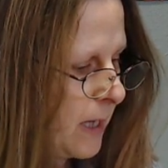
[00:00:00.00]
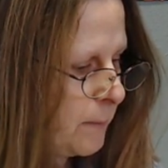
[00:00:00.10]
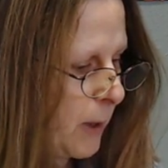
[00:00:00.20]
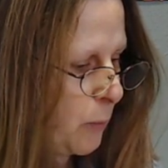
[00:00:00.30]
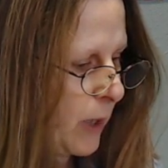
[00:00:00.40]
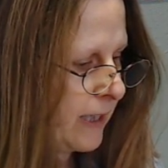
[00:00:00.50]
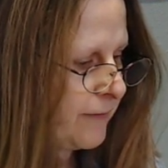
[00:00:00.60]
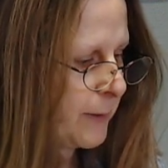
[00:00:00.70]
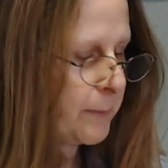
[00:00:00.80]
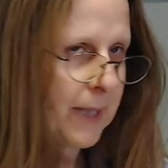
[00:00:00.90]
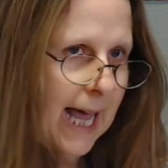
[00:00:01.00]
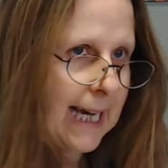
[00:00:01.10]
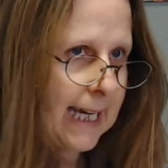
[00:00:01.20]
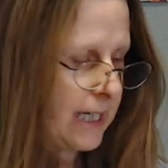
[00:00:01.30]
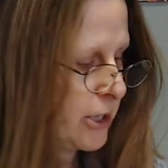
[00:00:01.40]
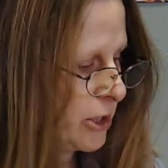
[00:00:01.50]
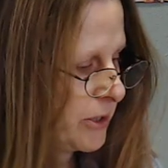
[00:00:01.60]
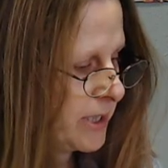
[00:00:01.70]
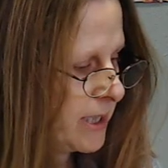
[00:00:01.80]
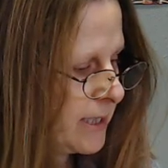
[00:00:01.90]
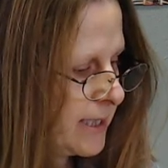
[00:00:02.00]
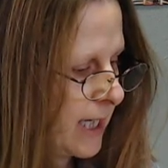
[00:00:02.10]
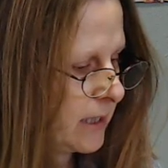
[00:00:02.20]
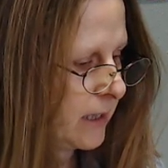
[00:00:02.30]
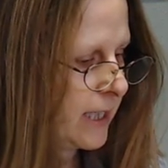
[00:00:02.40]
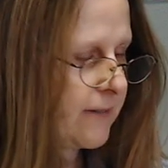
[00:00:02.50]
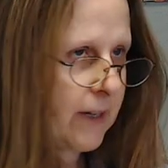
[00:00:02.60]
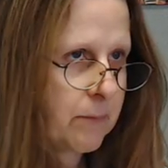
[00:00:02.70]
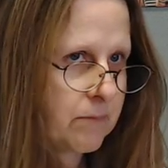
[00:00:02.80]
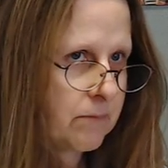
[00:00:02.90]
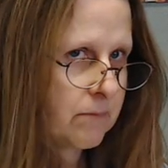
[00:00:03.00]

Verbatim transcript: But one of the black angels said, Leave him.